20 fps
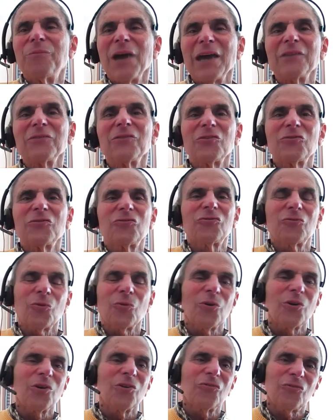bandit
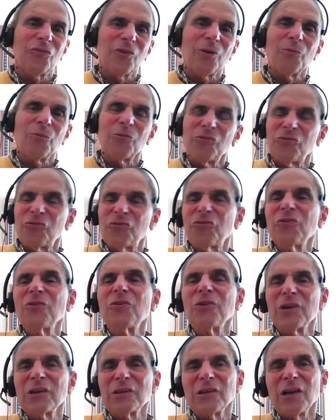stories that were
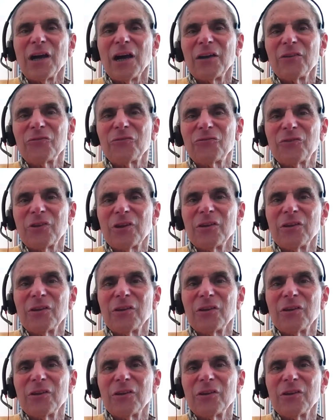serialized